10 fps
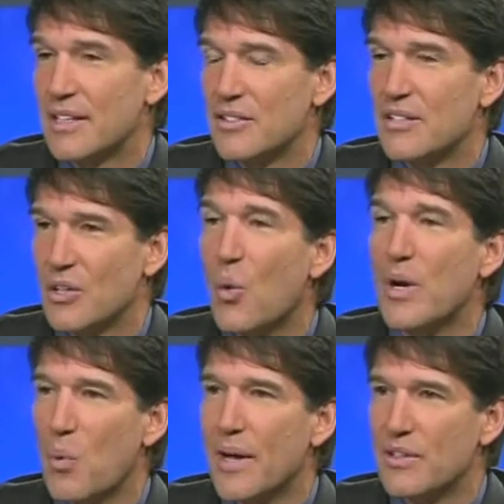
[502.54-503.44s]
And it's a
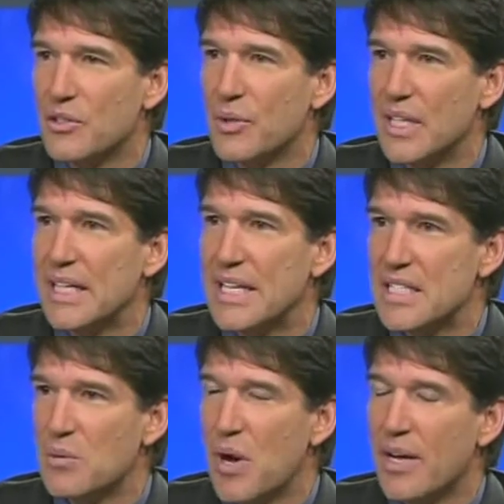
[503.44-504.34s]
quick way to do it in an
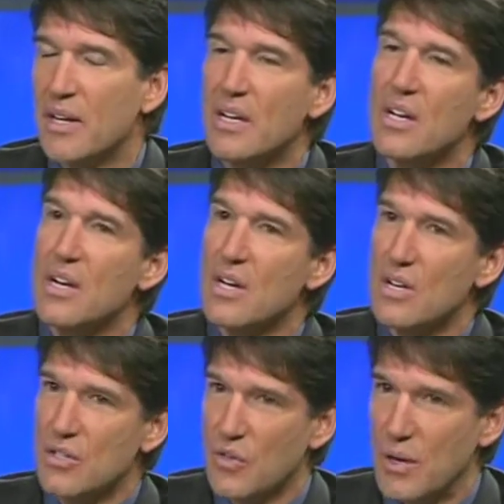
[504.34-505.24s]
easy way.
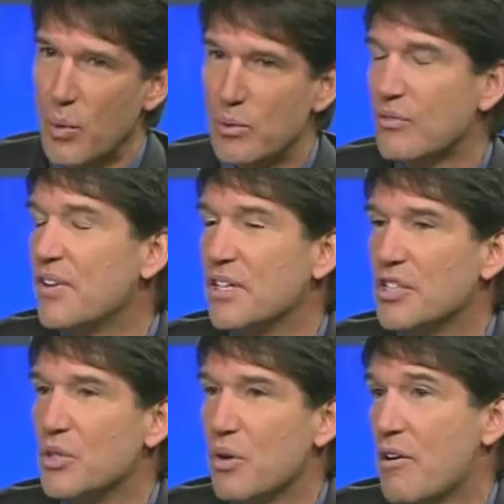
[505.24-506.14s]
So then we will
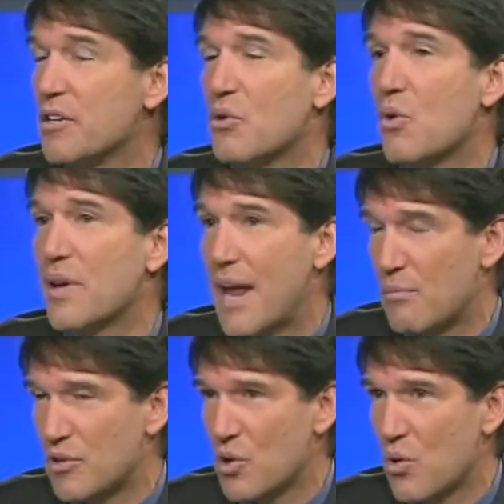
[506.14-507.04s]
finish doing our intraoral
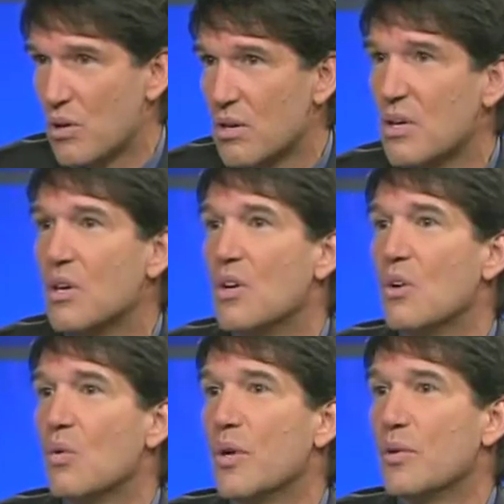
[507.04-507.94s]
camera tour.
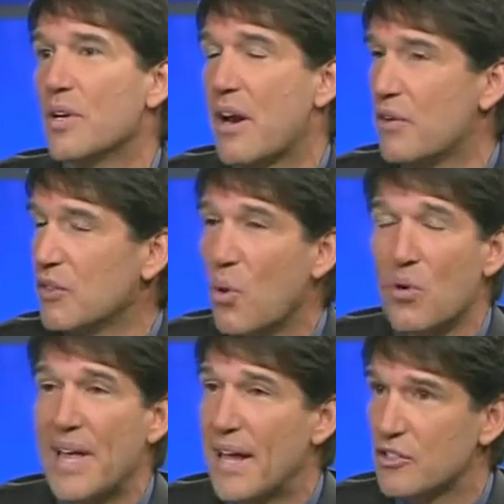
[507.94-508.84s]
We do a careful
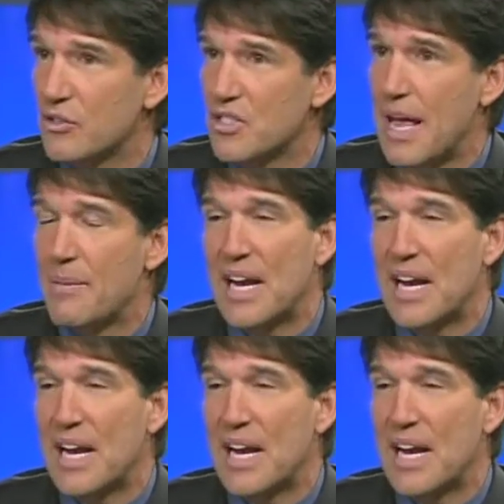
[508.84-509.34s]
oral cancer exam.